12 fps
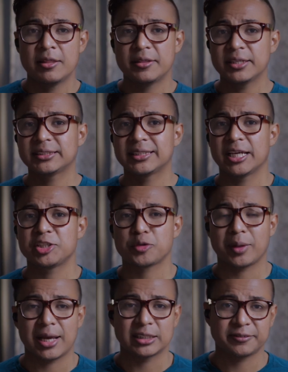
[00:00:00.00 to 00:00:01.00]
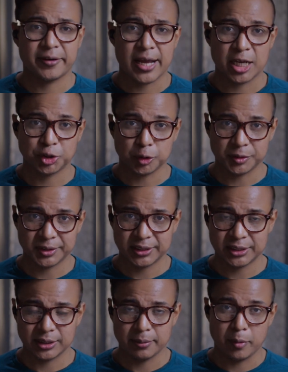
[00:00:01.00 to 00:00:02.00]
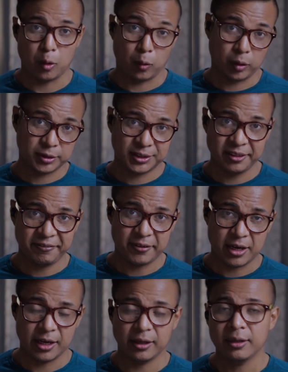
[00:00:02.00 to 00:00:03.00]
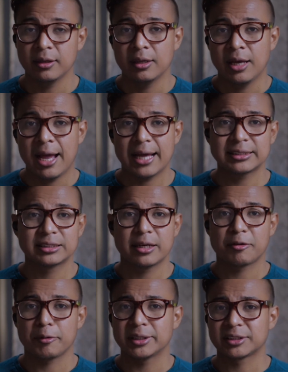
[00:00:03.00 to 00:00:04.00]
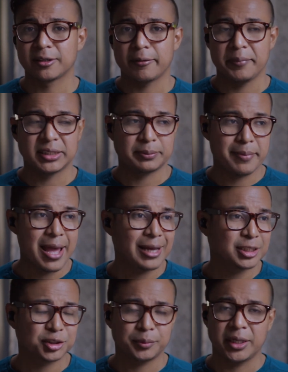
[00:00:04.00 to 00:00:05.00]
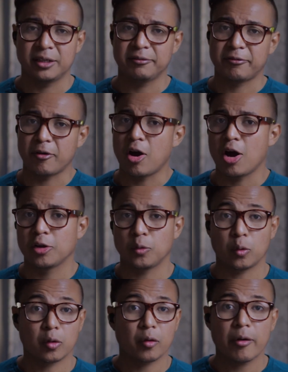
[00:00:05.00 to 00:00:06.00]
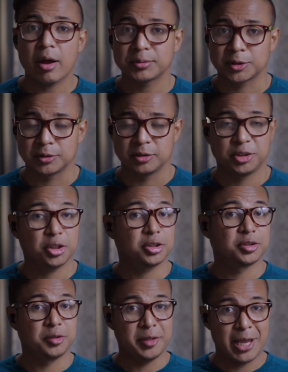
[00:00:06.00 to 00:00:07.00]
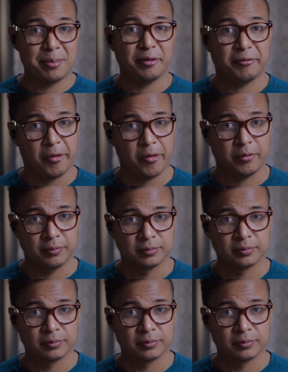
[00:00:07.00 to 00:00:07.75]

This centralized financial system, or CeFi, has the risk of mismanagement, fraud, or corruption, just to name a few.